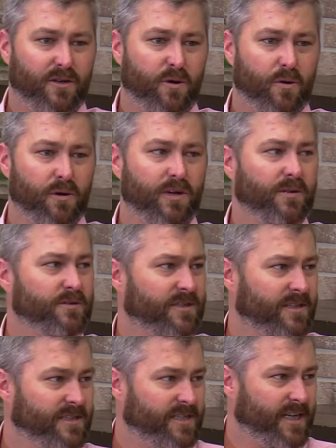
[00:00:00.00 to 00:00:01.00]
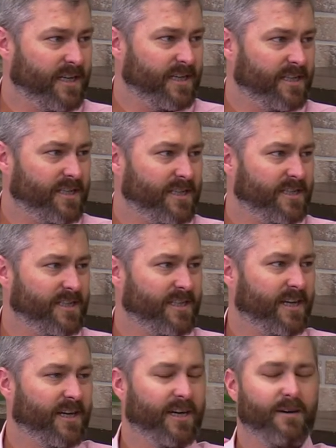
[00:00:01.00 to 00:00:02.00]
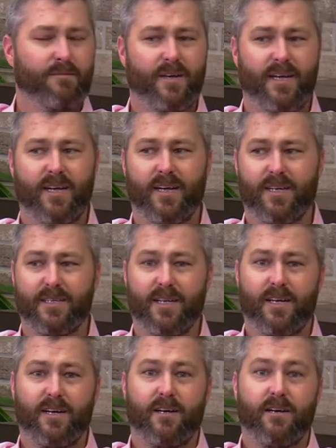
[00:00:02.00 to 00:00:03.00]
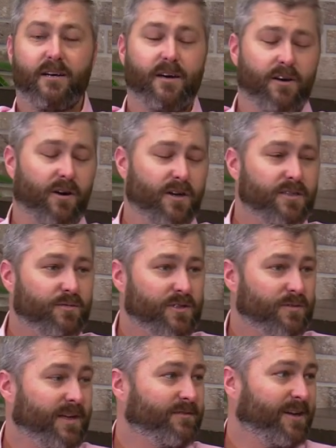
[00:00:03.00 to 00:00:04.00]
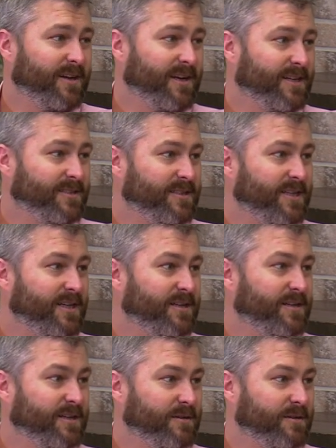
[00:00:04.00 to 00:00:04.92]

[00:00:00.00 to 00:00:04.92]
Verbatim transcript: Corey goes on stage um, and an artist which we have not announced yet,